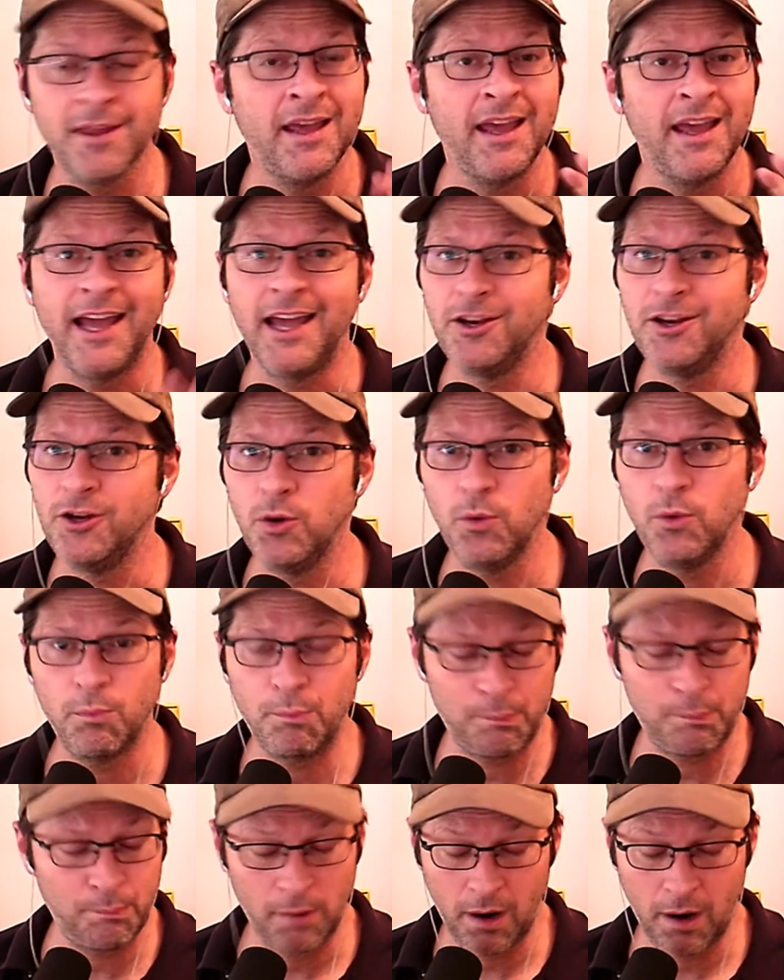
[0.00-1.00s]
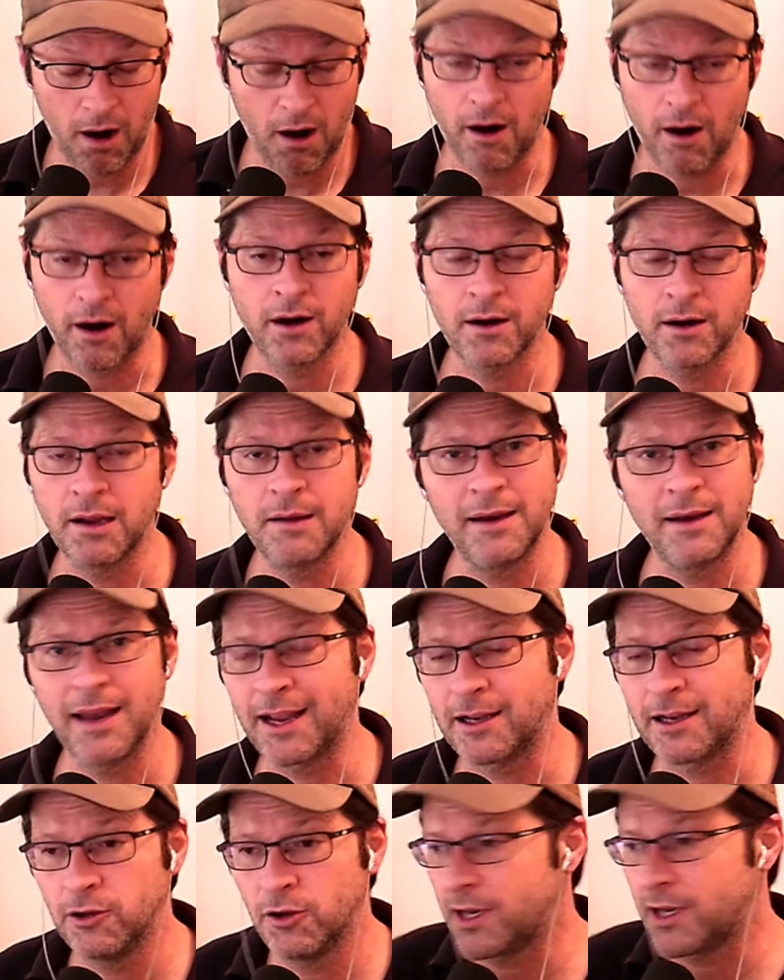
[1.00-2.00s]
And you are, like
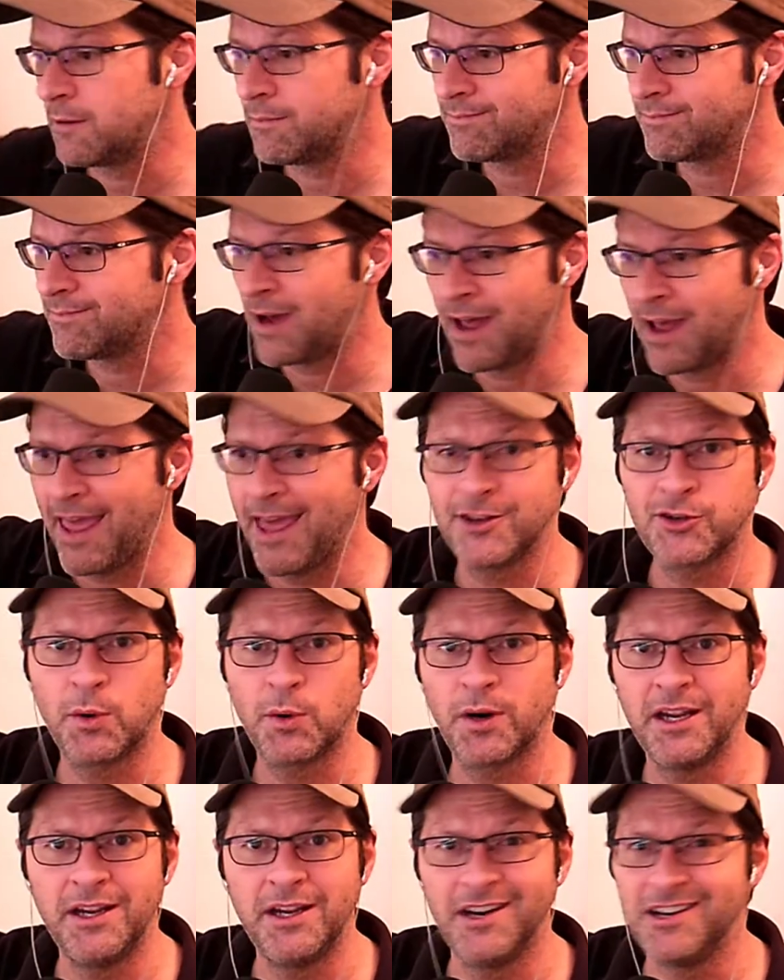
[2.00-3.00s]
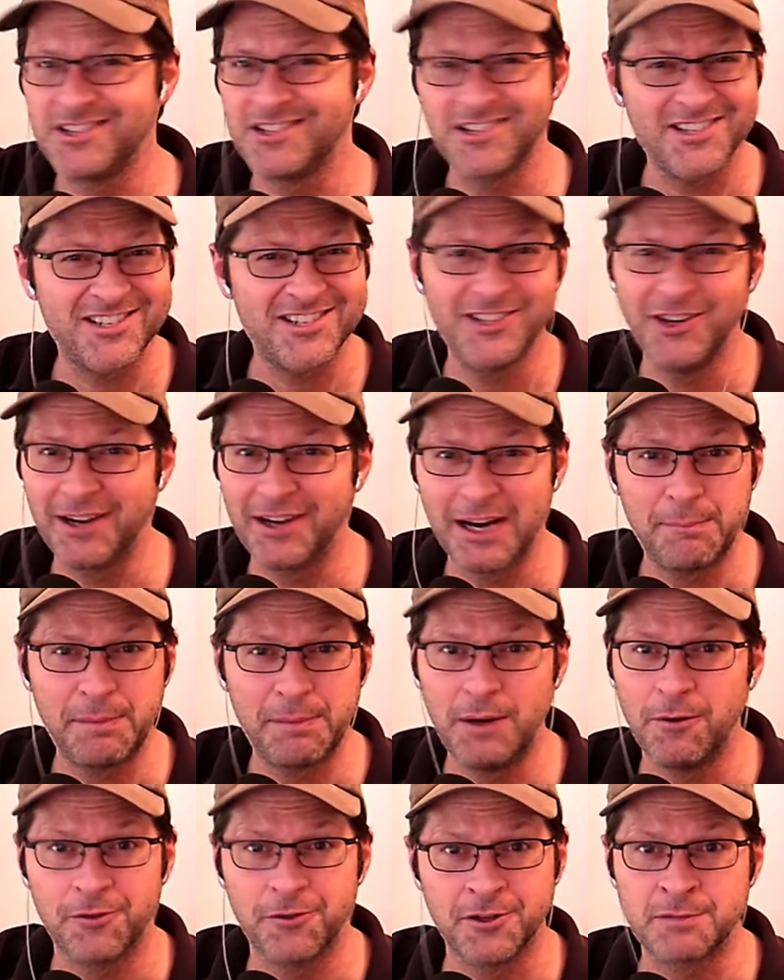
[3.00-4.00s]
looking ahead 20 years, you're still going to be
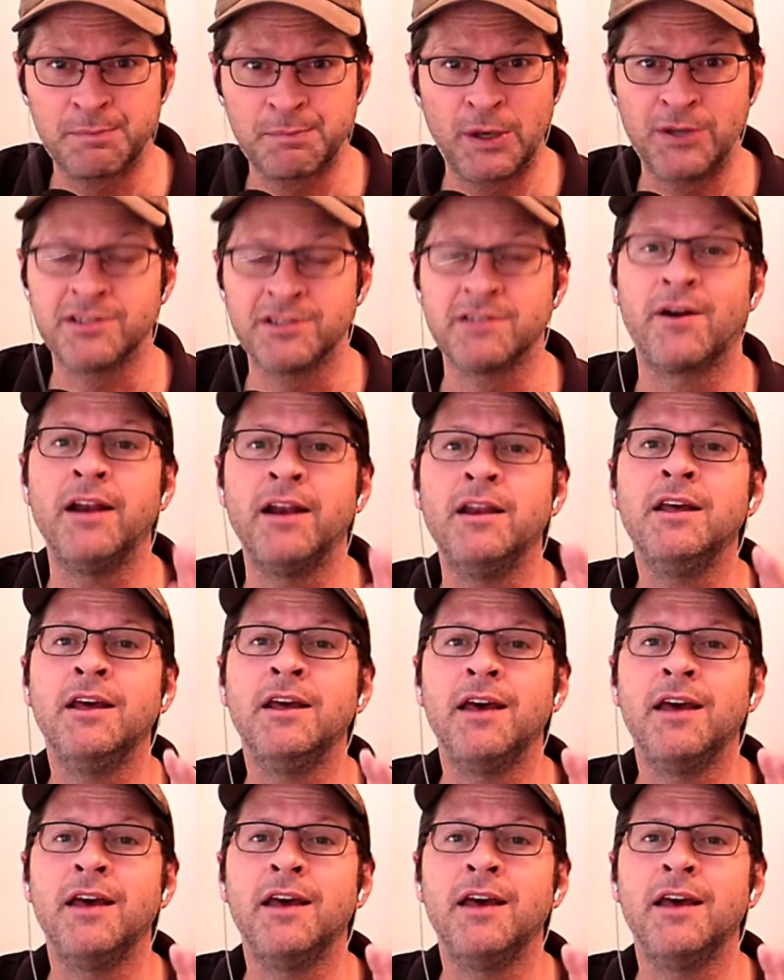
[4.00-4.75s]
with this person, right?